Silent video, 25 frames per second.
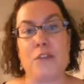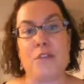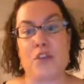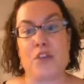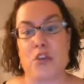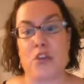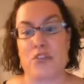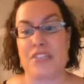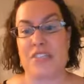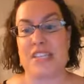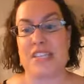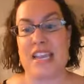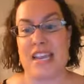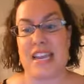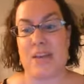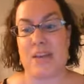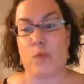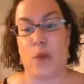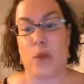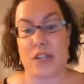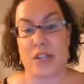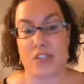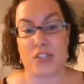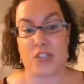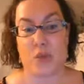for your skin
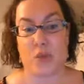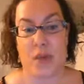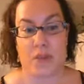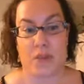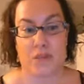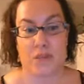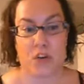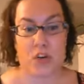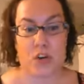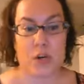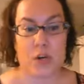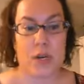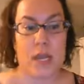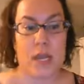whatsoever.